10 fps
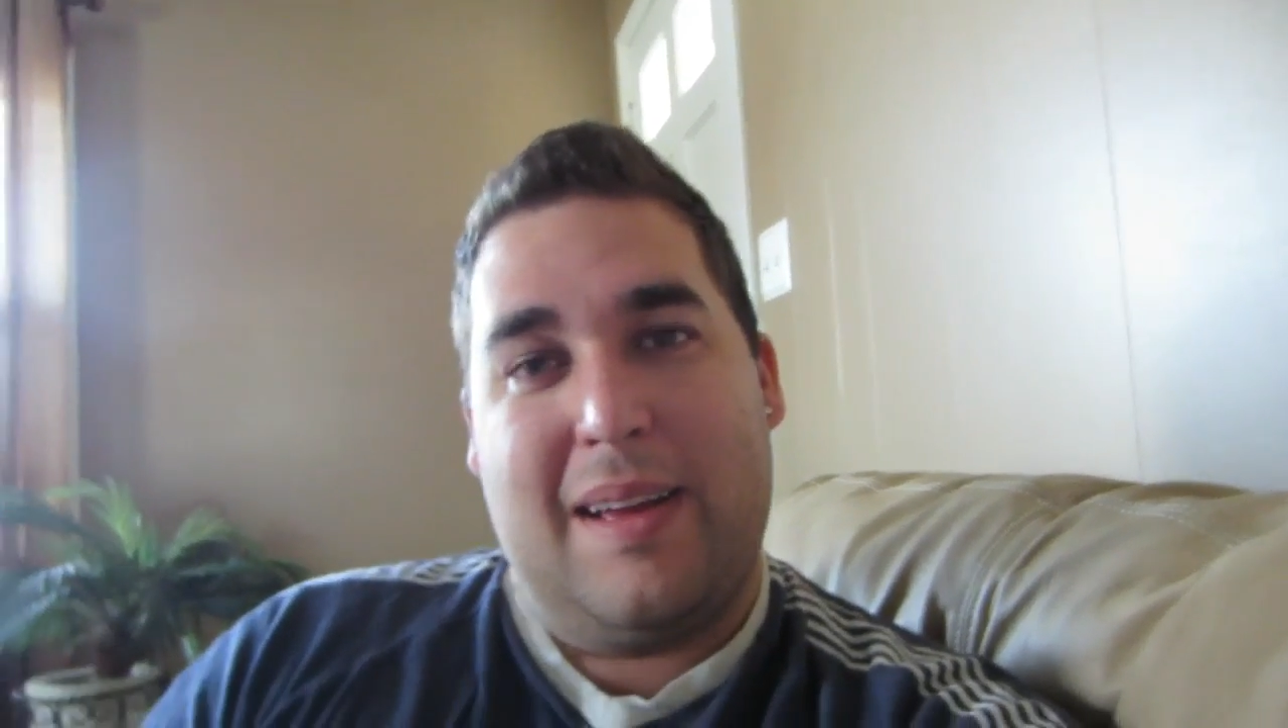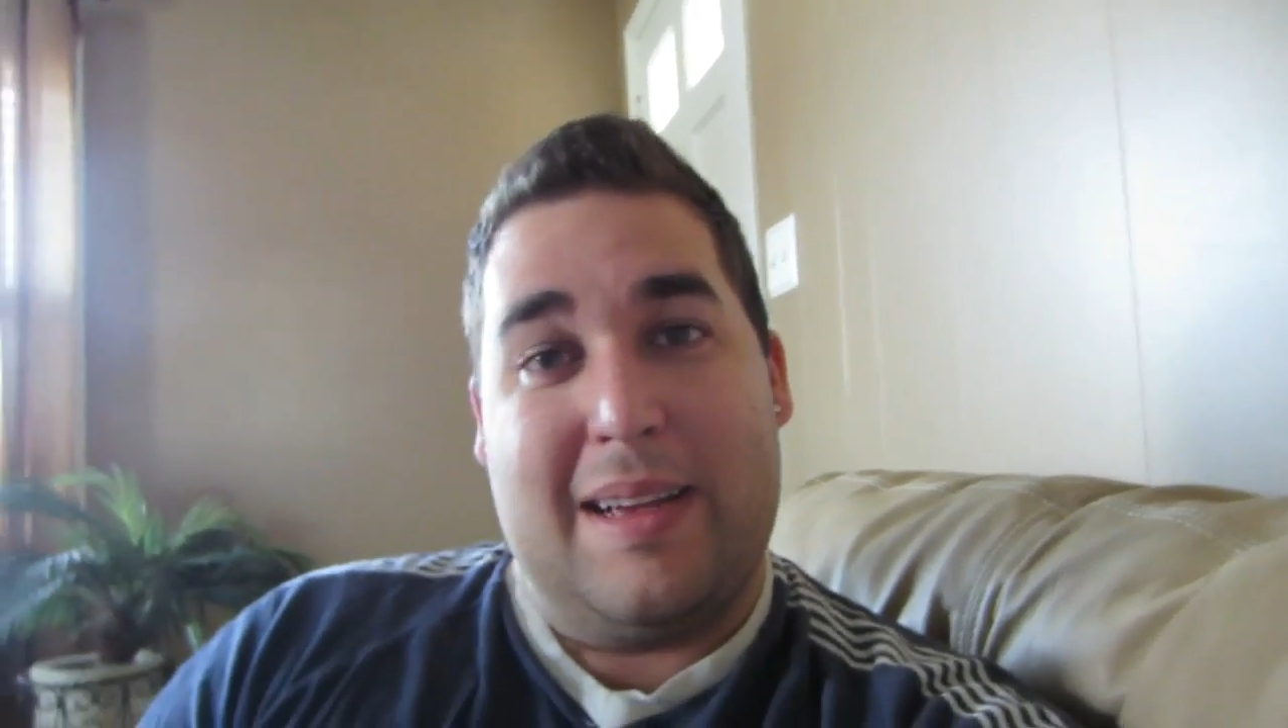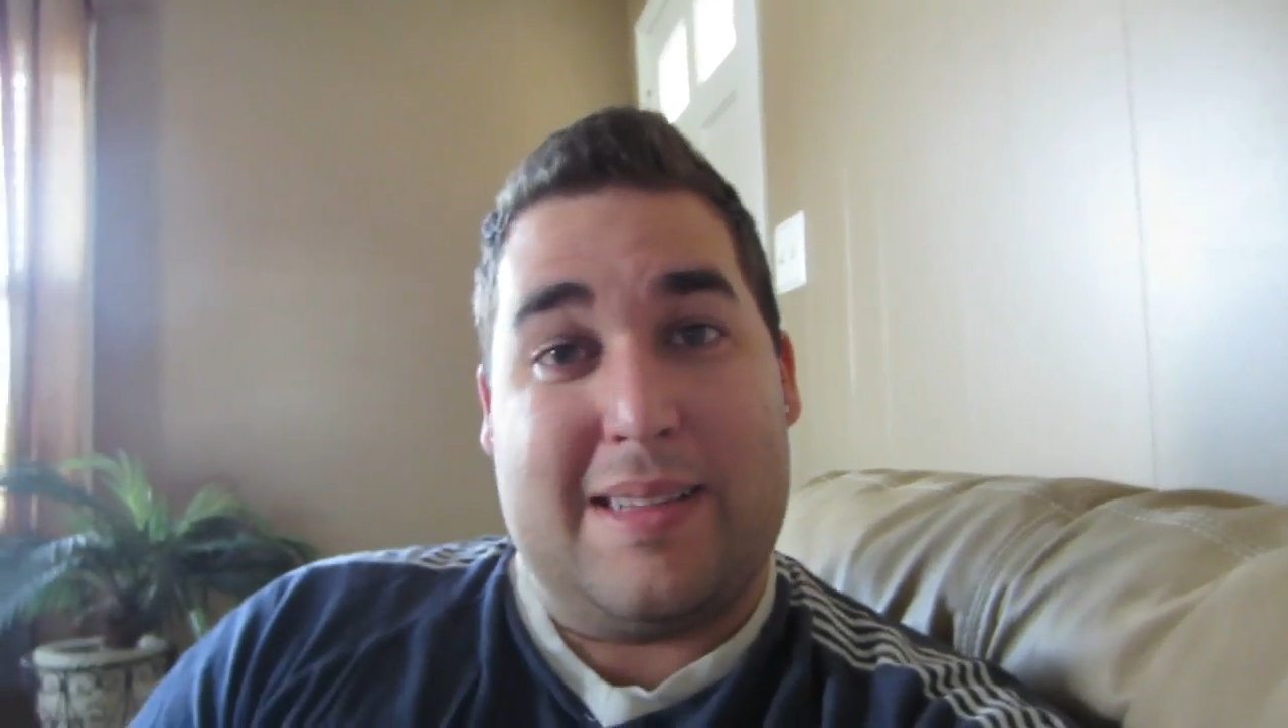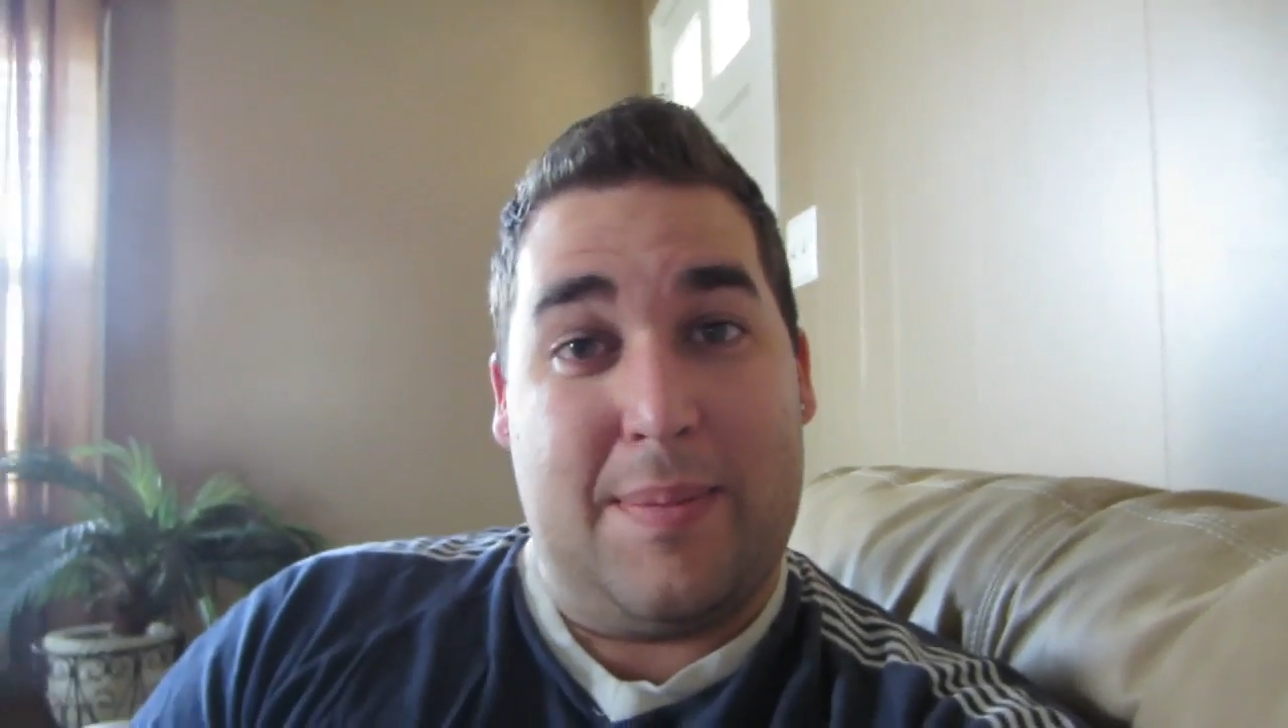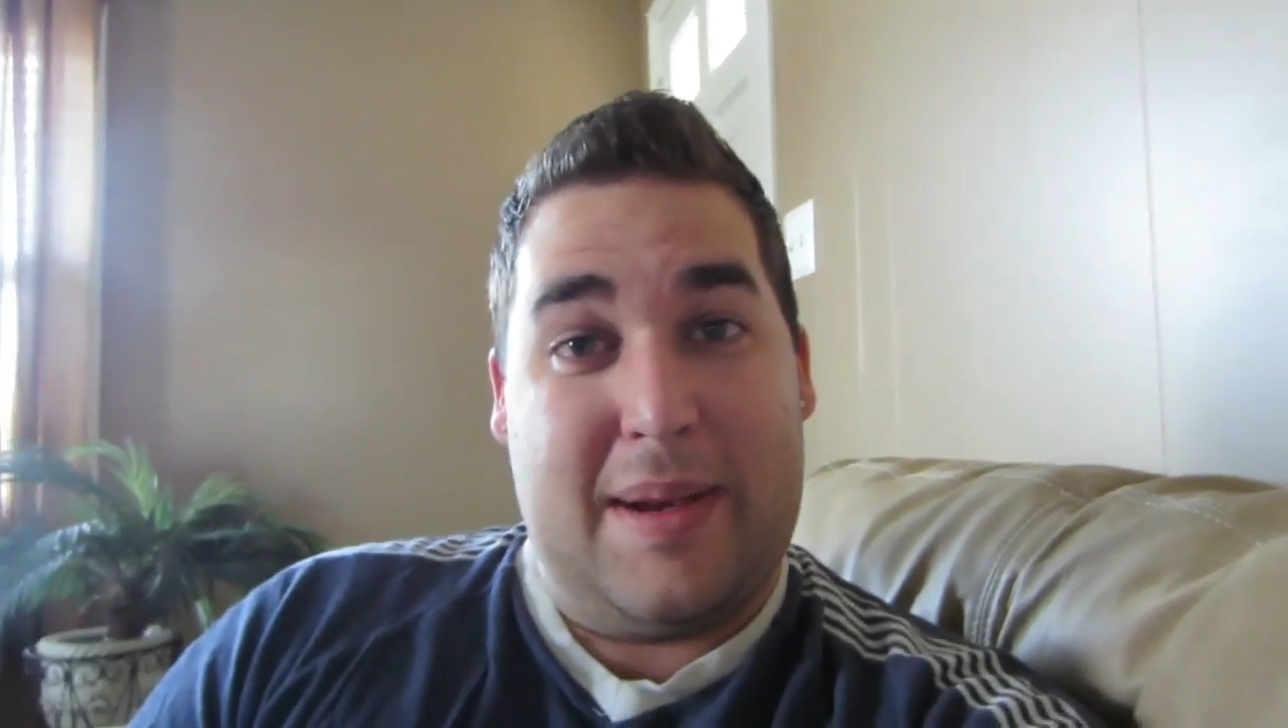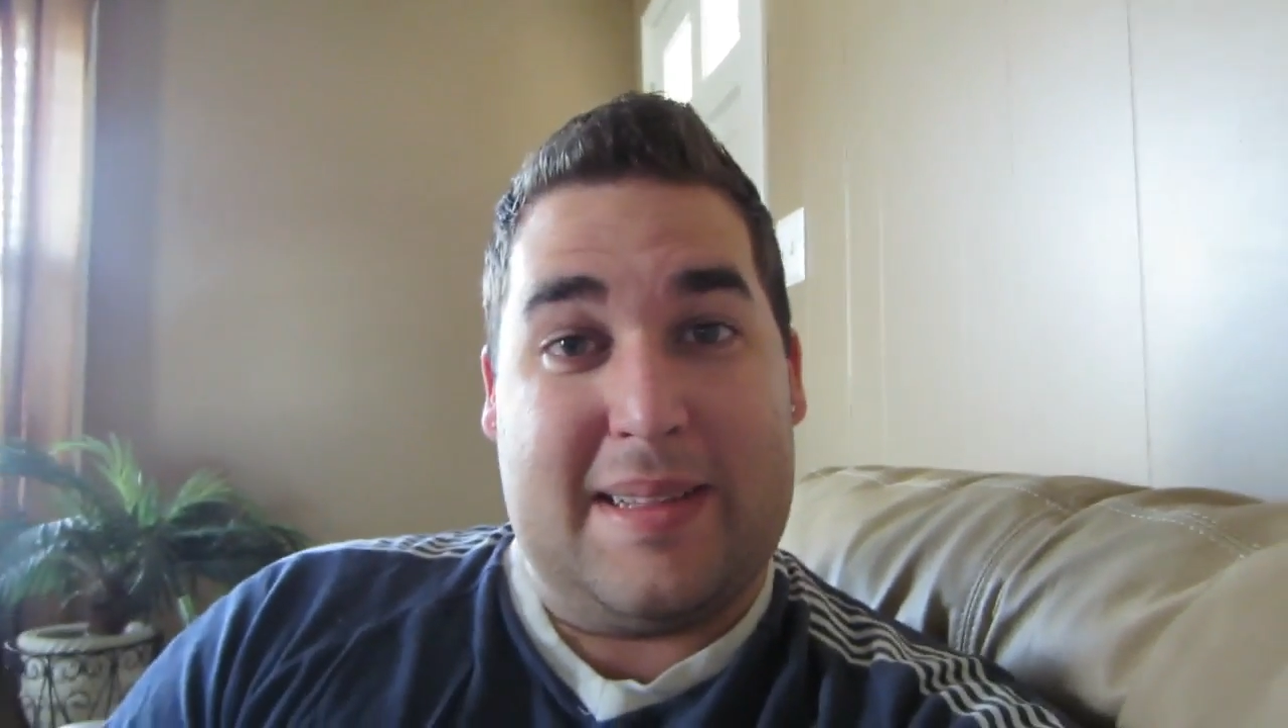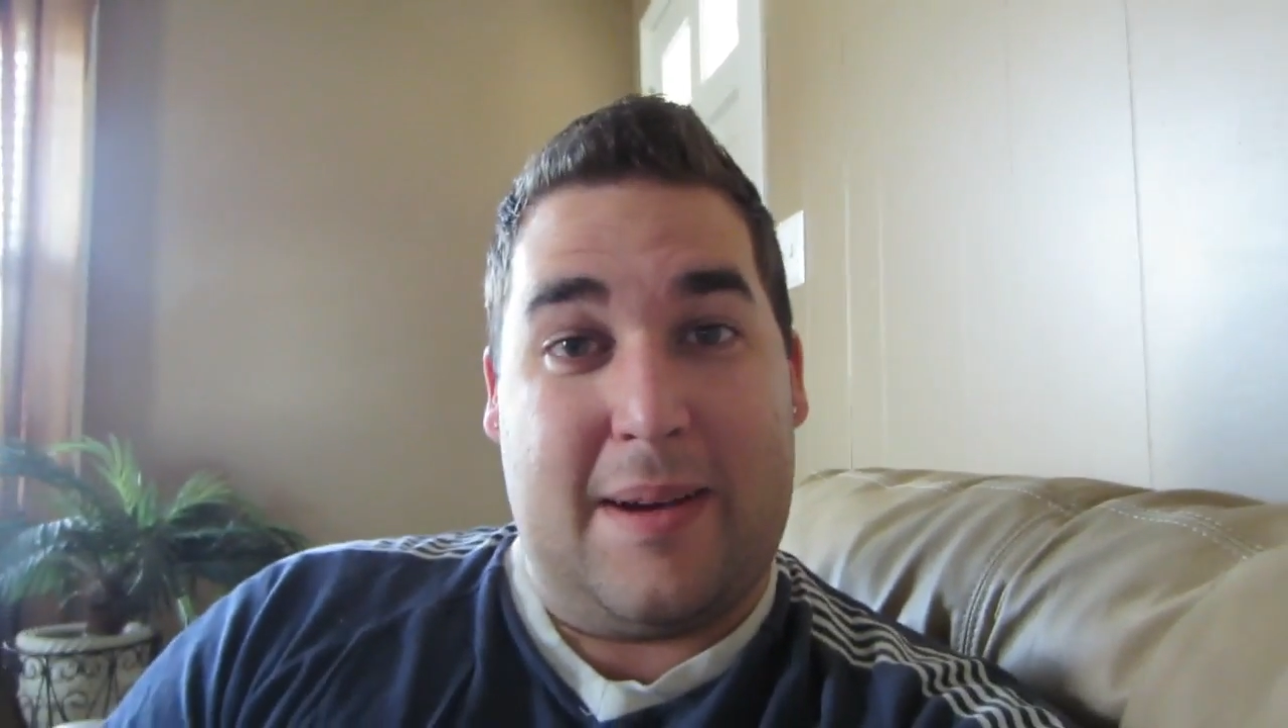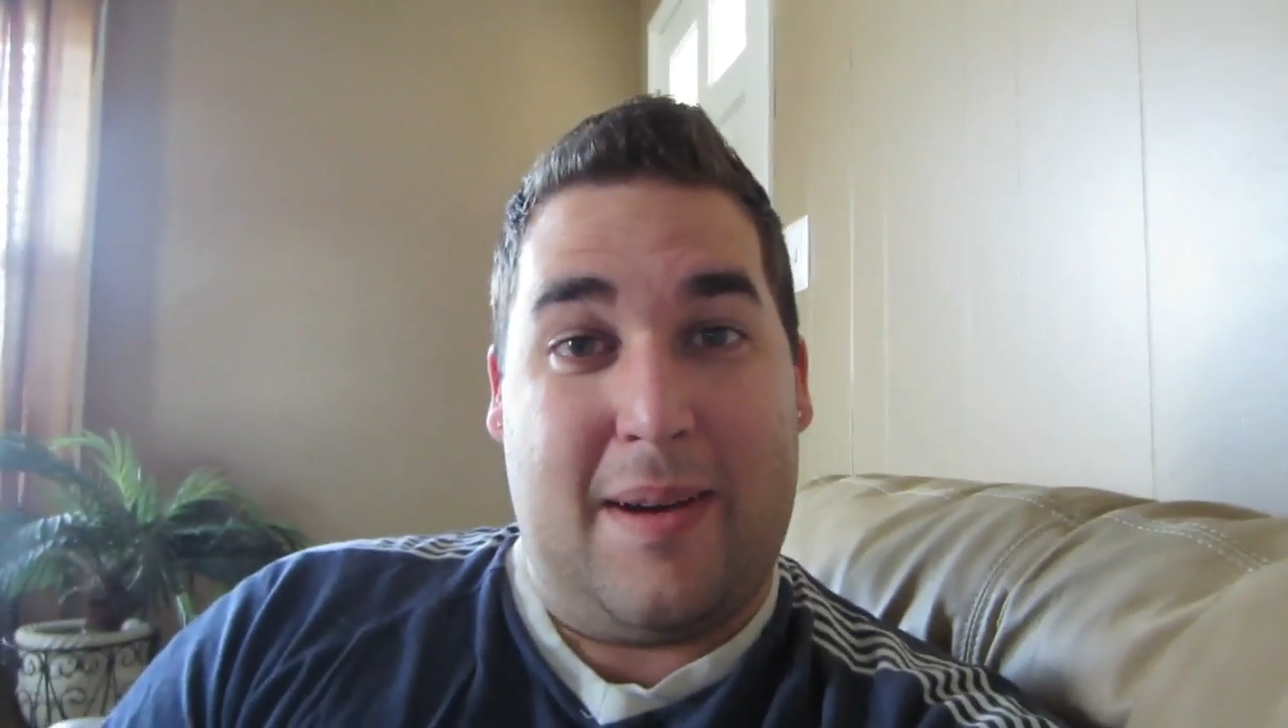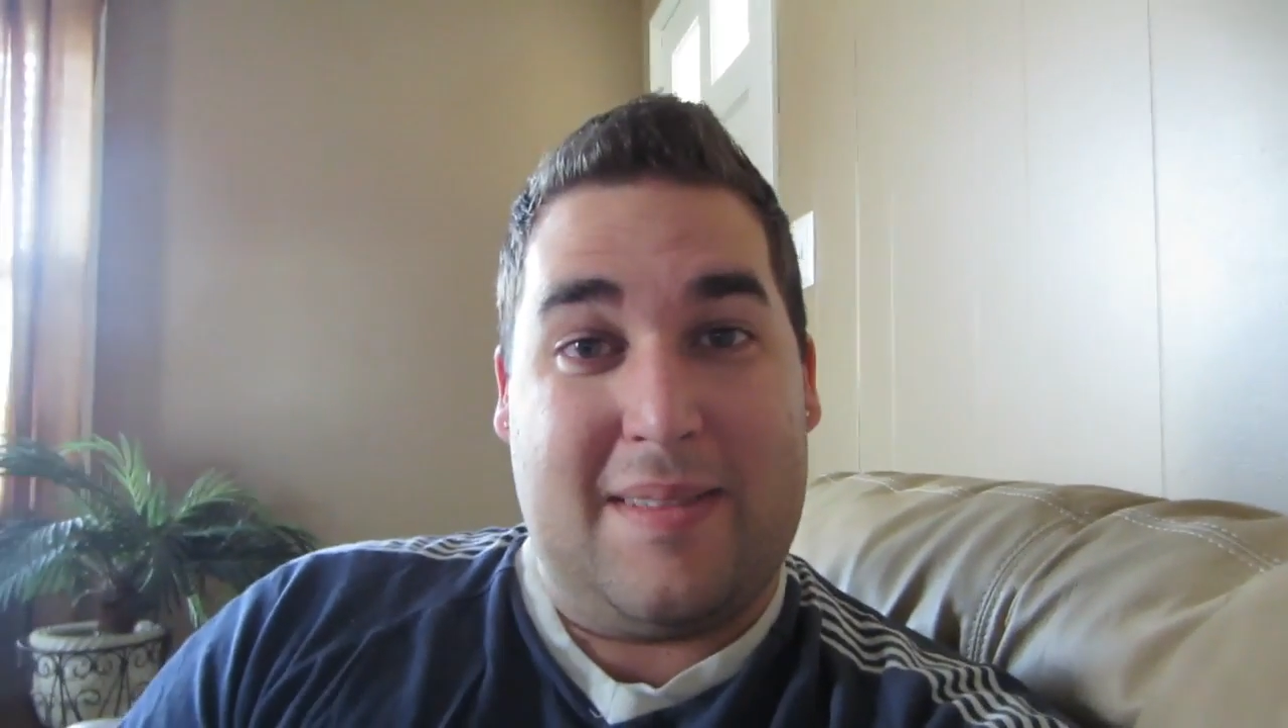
Guess that means I'll